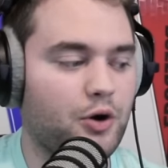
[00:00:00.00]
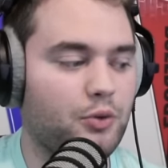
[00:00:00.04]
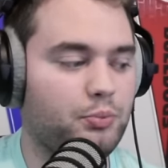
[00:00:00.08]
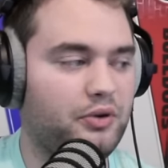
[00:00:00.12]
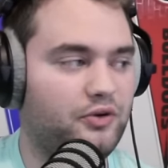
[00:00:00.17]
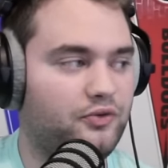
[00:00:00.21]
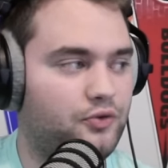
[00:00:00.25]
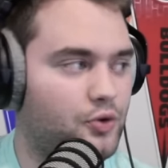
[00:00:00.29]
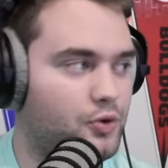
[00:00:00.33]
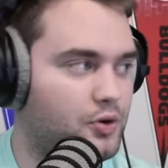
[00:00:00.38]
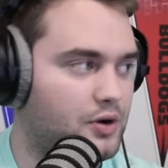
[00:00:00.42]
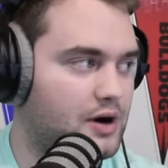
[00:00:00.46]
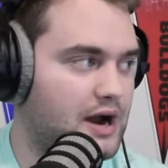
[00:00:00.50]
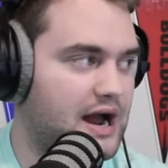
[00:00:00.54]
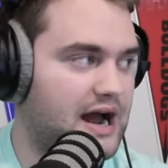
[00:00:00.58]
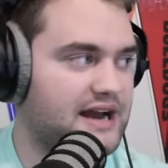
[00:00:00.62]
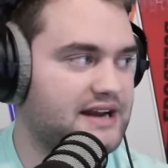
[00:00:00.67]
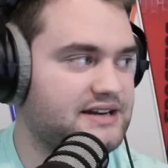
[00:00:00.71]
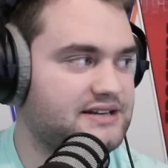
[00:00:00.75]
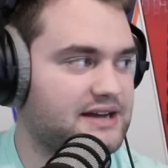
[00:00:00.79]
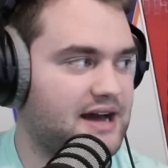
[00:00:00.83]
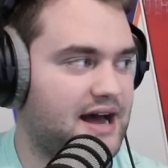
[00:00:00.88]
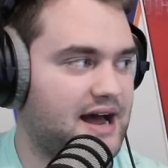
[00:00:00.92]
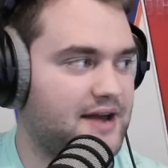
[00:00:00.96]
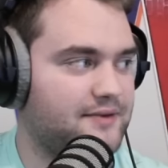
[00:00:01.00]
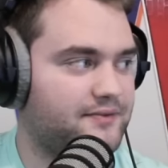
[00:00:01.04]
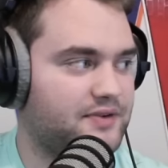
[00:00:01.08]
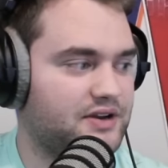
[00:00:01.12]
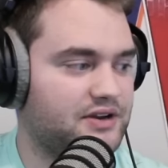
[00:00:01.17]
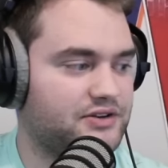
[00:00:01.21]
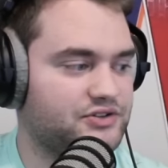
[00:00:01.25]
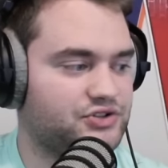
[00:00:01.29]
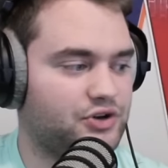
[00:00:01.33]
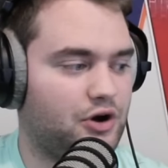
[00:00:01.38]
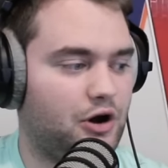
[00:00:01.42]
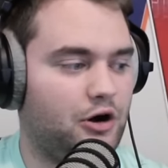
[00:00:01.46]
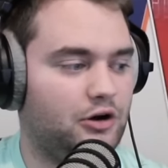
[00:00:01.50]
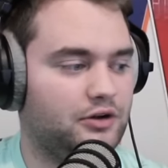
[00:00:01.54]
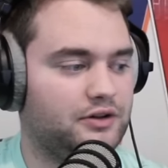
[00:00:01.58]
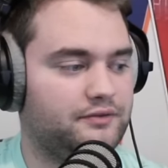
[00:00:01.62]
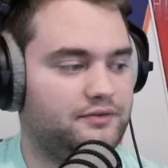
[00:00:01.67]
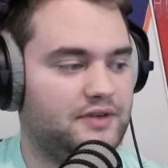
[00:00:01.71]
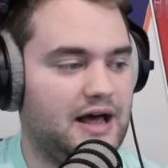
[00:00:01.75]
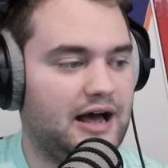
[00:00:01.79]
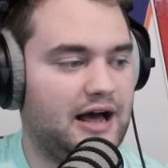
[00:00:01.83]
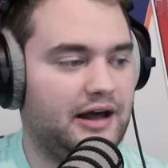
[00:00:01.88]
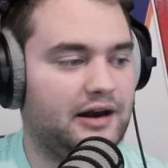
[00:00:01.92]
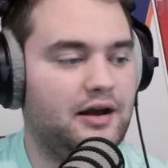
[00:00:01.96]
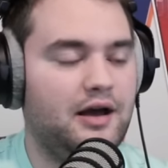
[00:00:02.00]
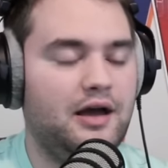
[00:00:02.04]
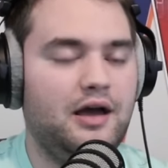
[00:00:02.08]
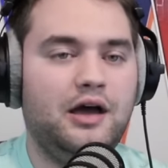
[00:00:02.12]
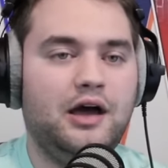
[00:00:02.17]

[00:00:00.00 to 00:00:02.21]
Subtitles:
Before I dive into all of that,